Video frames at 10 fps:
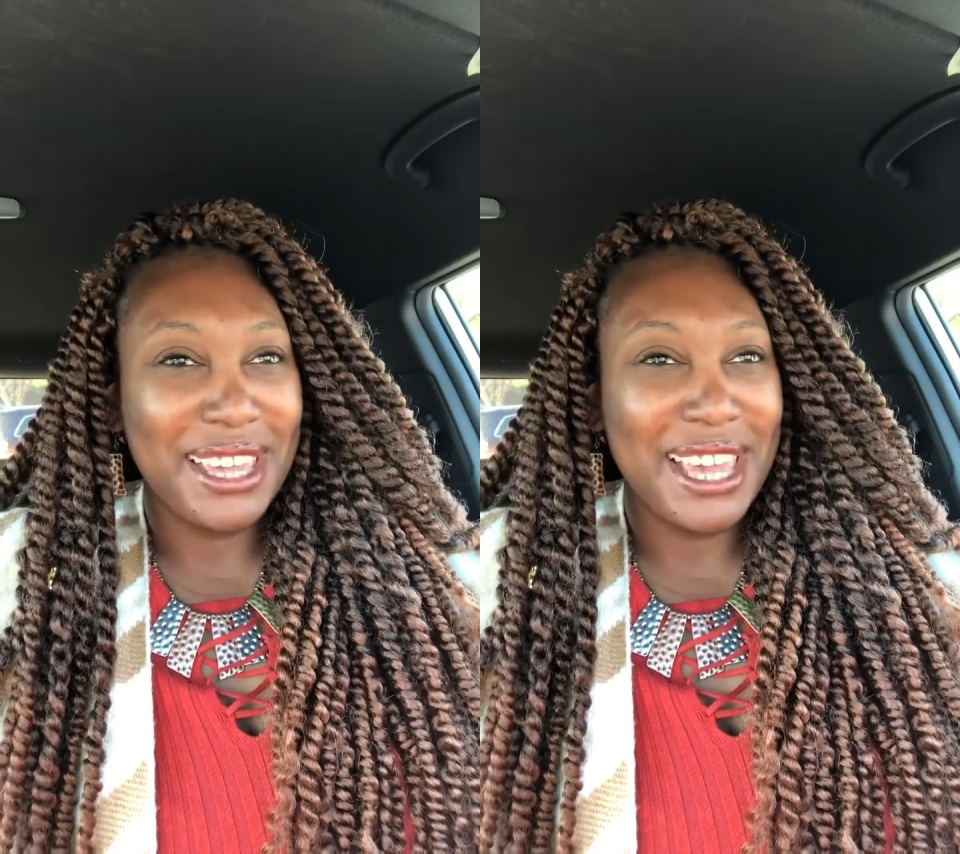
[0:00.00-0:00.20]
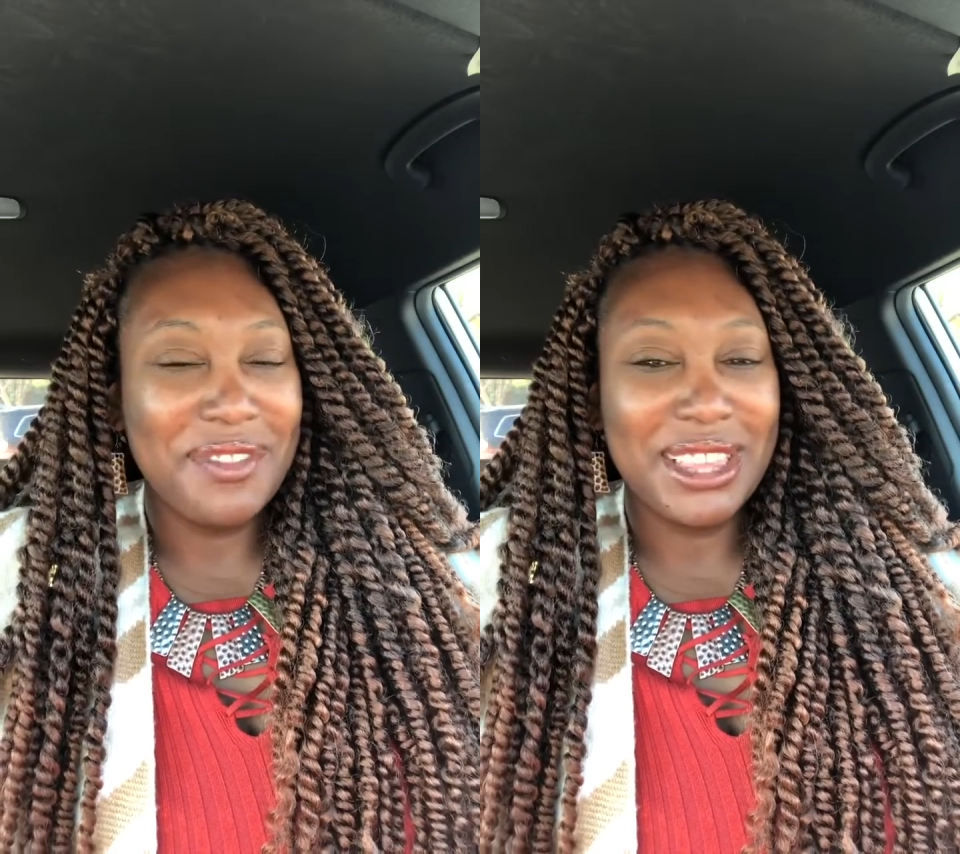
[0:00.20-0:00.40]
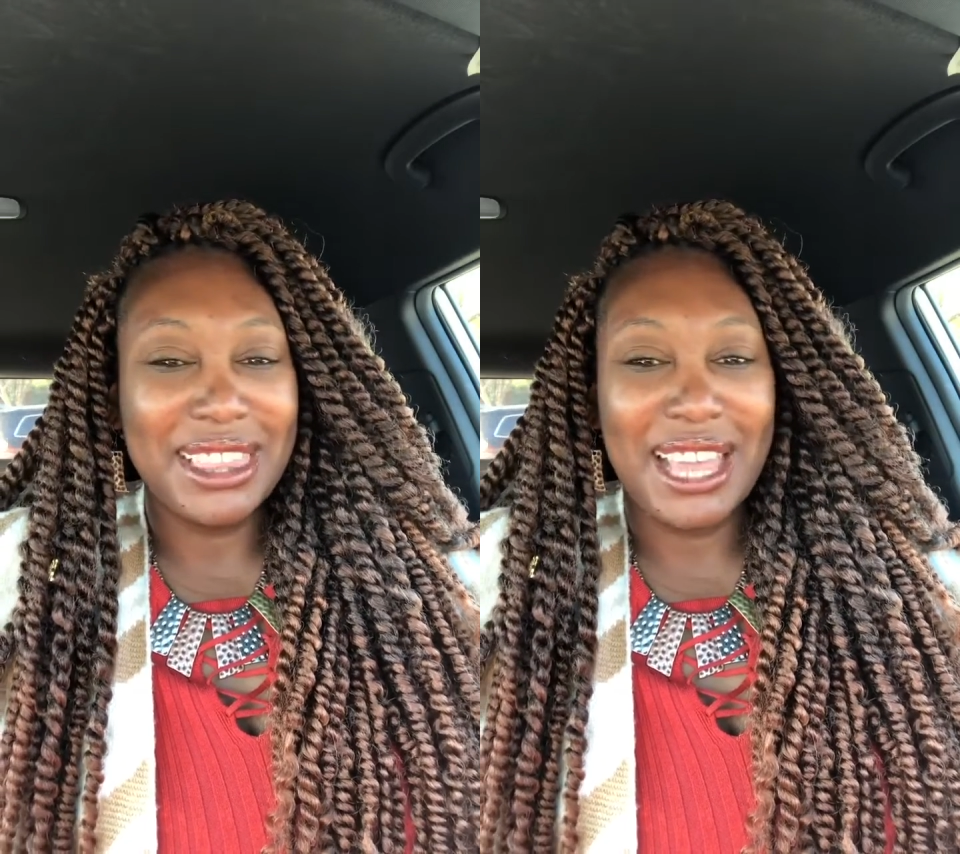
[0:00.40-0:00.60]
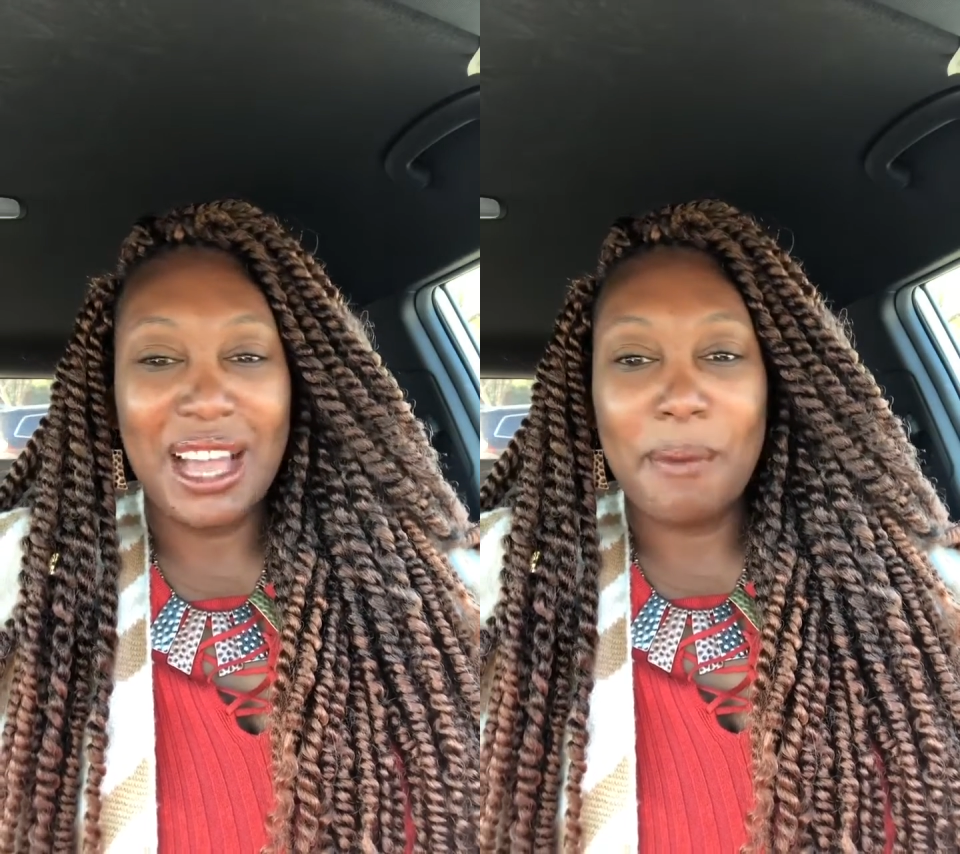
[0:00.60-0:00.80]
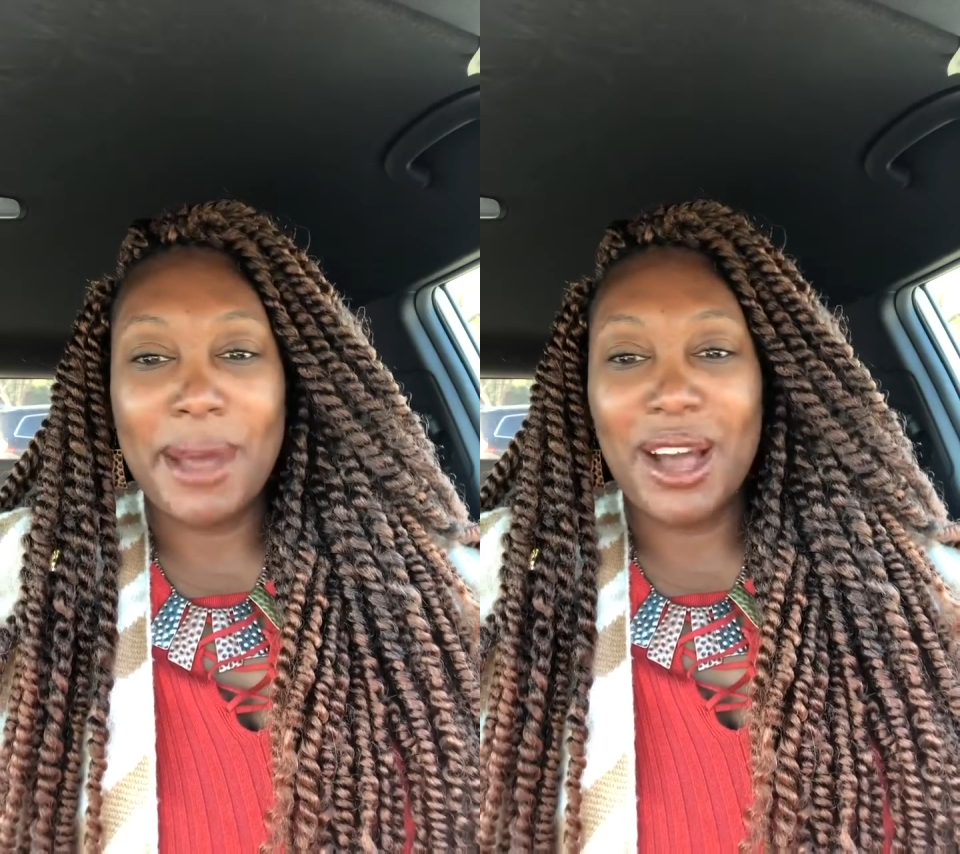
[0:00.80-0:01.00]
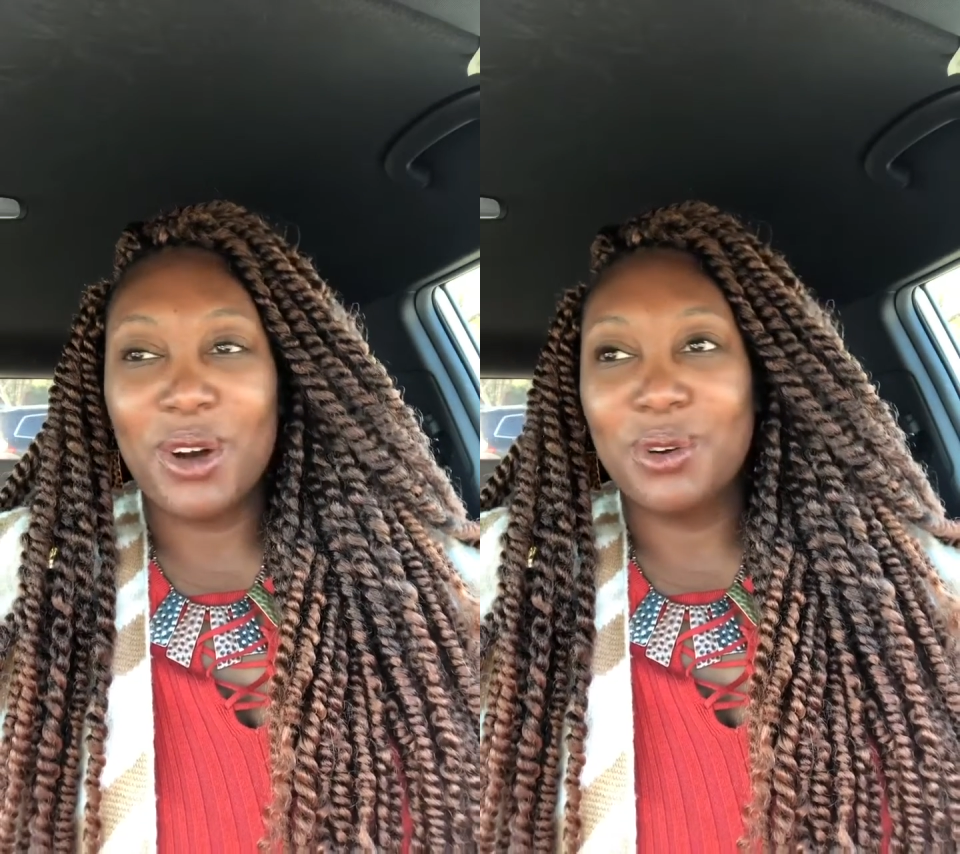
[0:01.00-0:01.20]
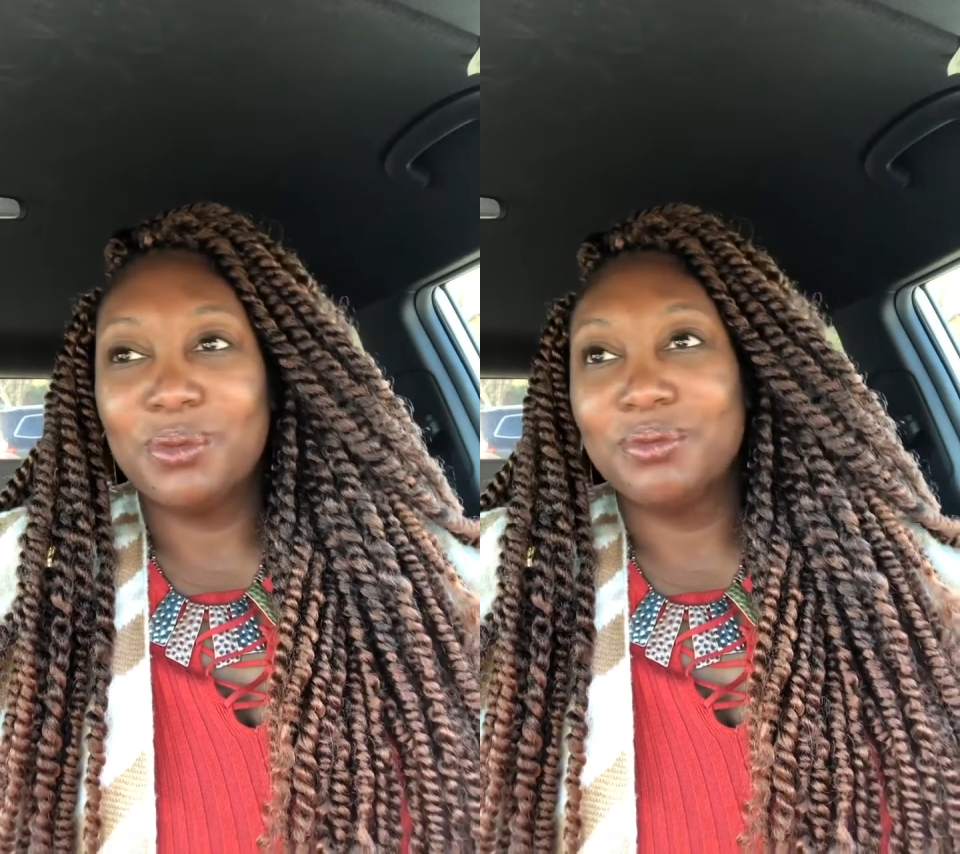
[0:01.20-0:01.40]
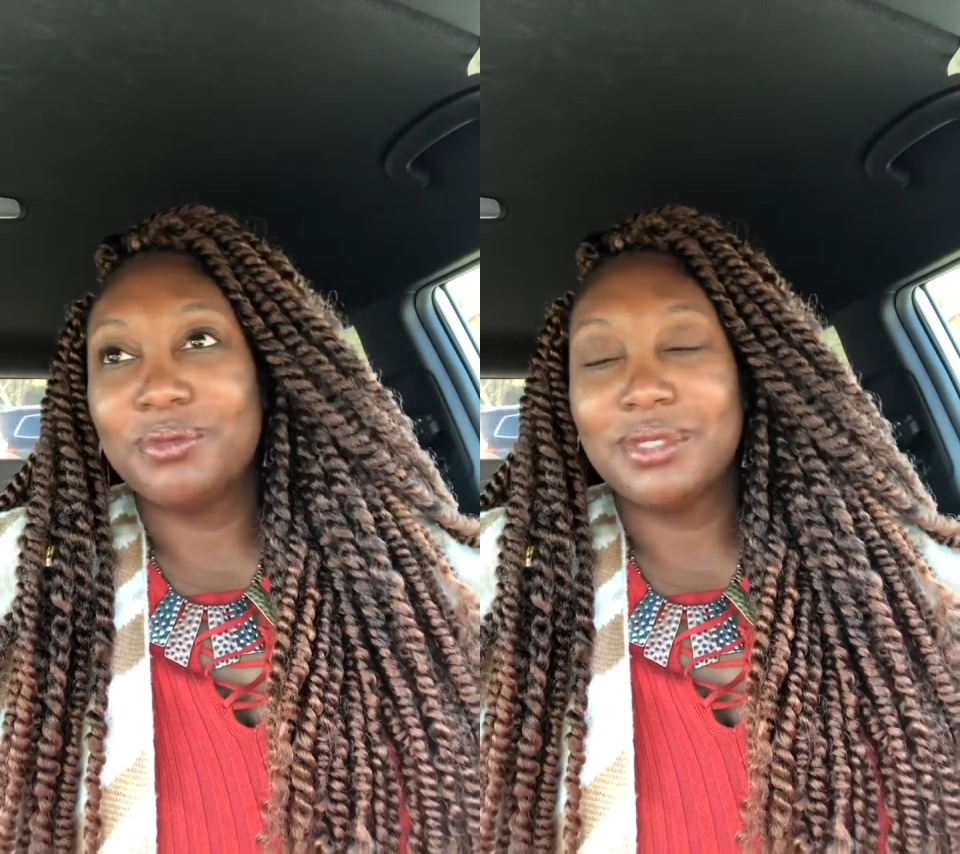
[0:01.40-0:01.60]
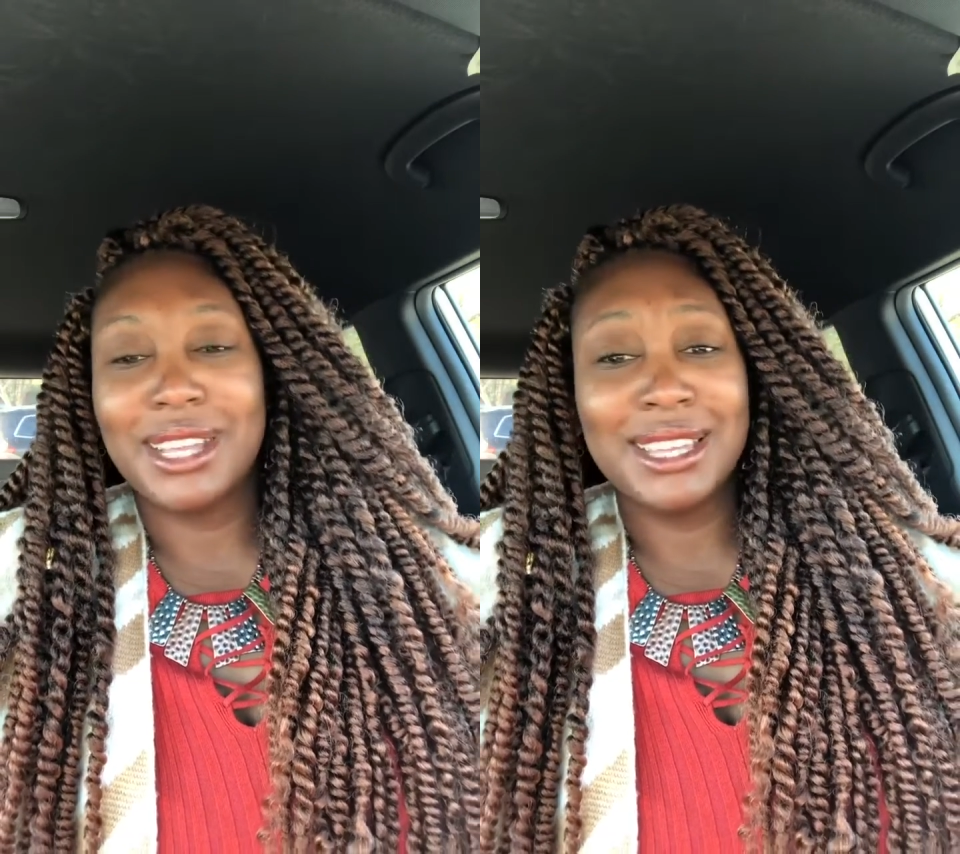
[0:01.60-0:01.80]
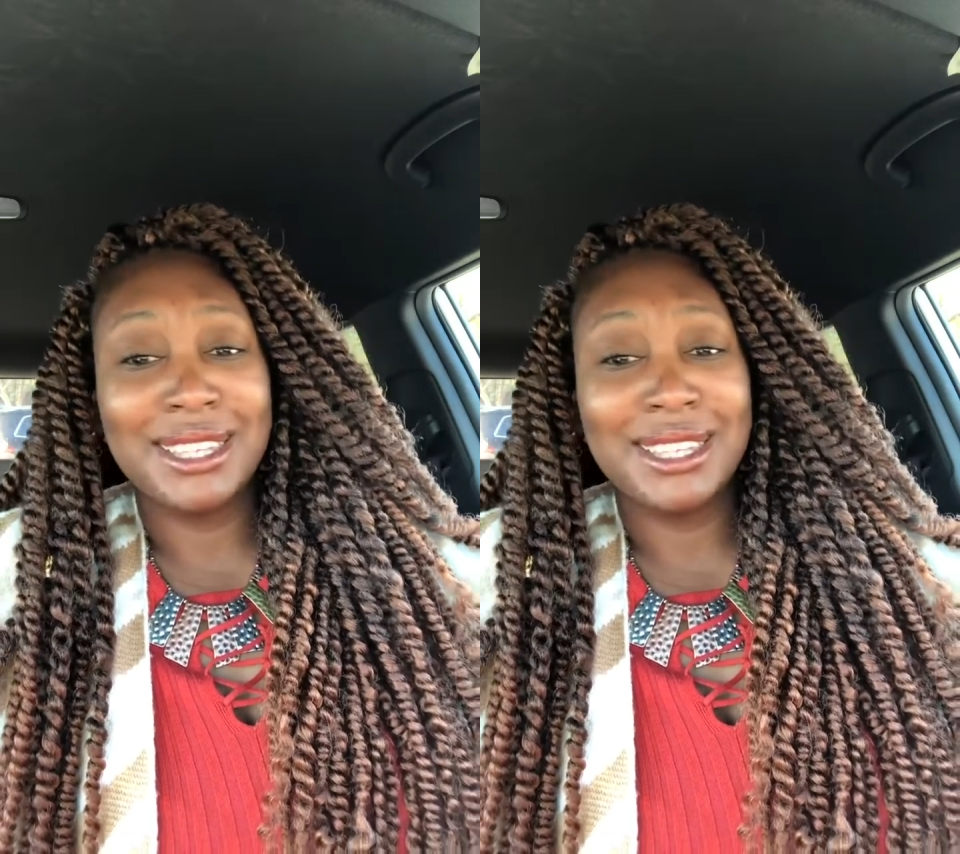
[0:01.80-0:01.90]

even think about, let's